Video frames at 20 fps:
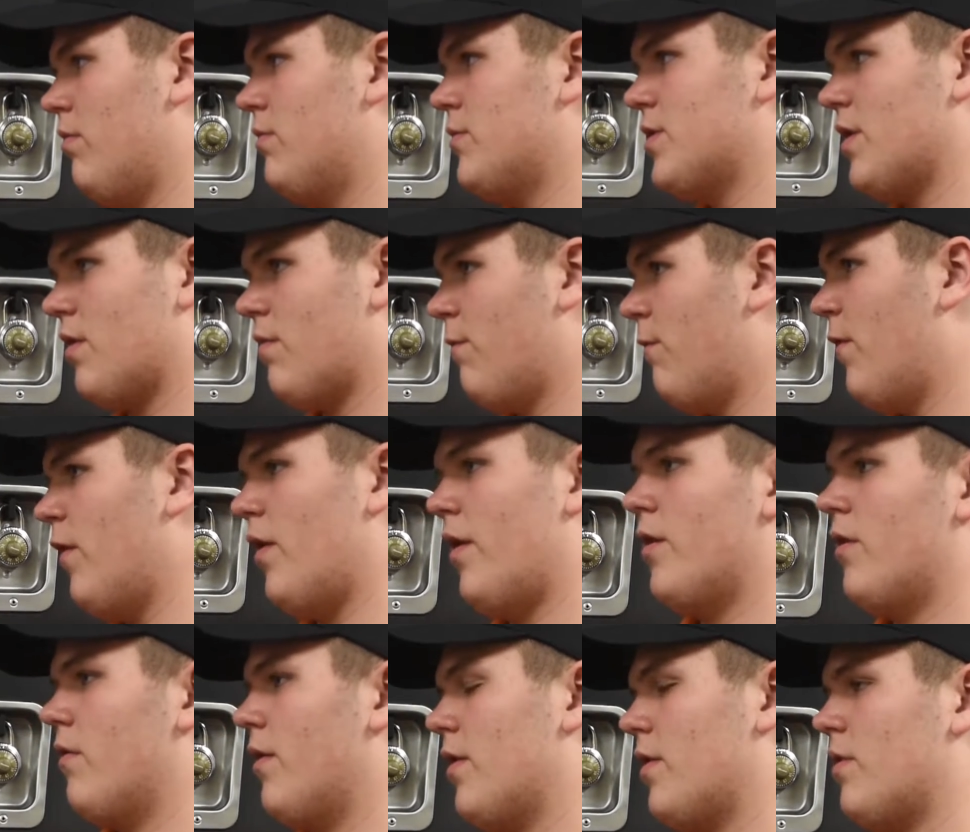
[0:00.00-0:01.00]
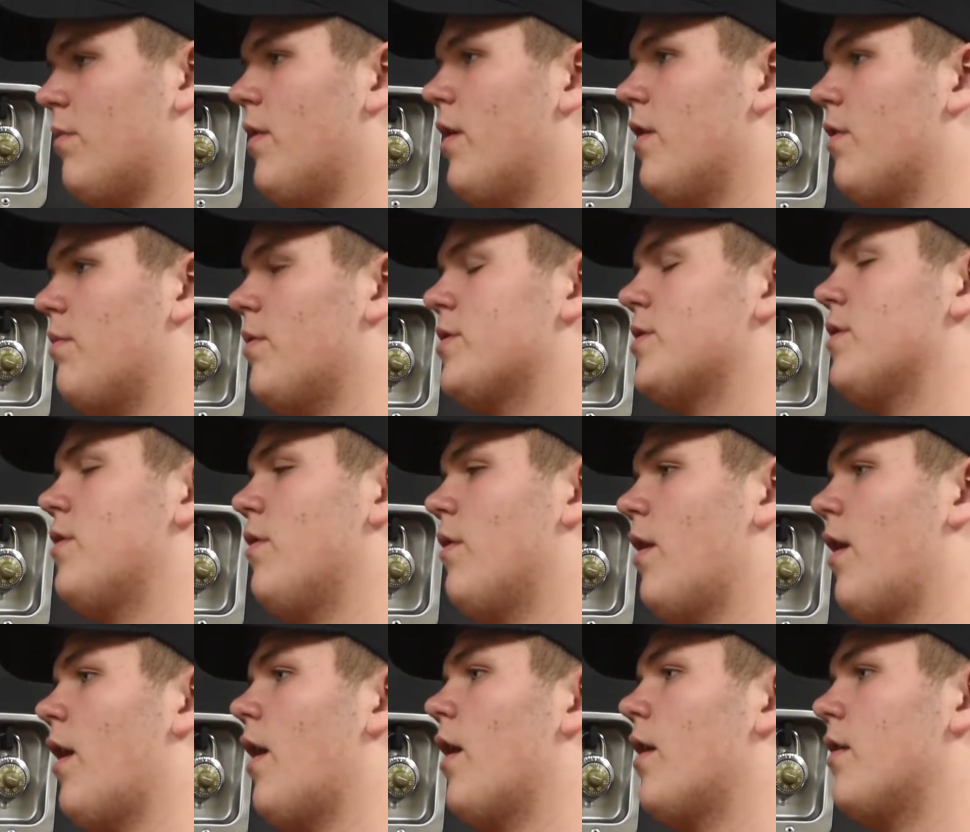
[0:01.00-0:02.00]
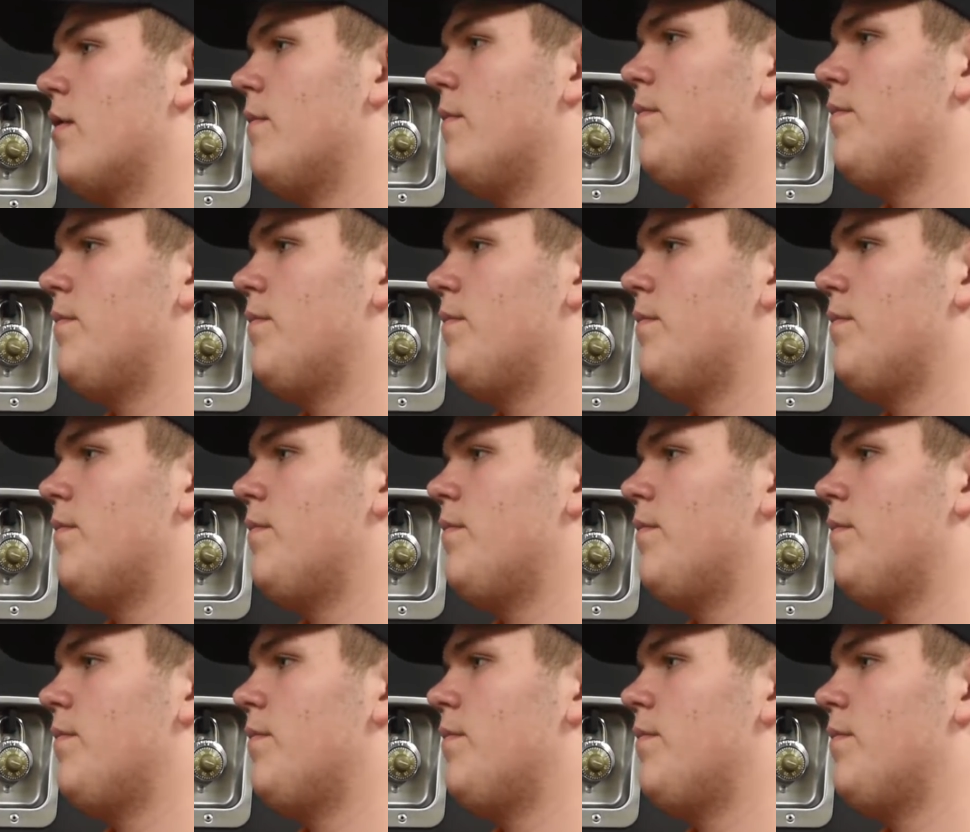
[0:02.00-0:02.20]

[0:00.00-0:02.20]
Just fill out your resume as much as you can.